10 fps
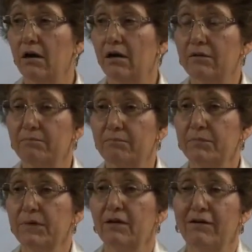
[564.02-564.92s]

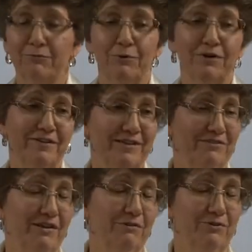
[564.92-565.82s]
One of the
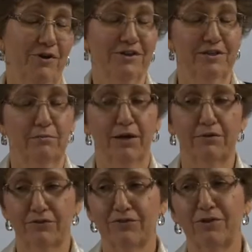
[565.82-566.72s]
things I was talking
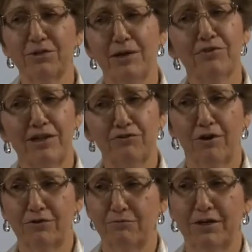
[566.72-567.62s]
about is sometimes
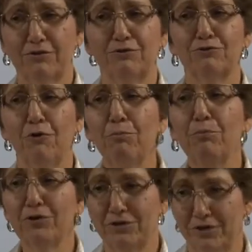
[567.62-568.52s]
HR directors
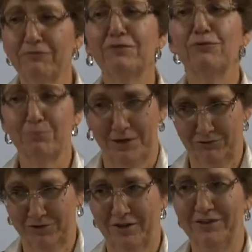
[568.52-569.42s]
don't put enough
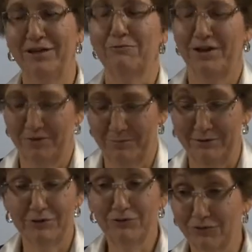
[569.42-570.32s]
information on their
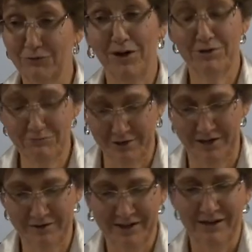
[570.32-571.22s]
resume, which is very
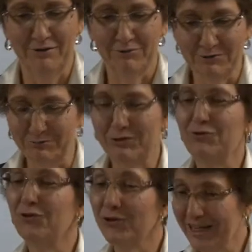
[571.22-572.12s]
rare,
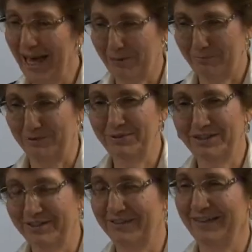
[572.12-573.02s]
which shouldn't happen
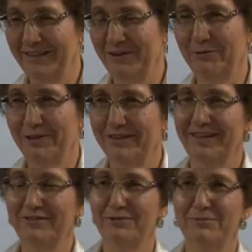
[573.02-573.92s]
because they know
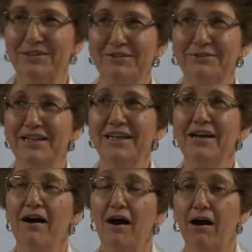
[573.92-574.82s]
what they should be
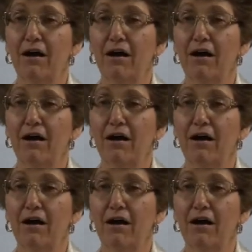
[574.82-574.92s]
doing,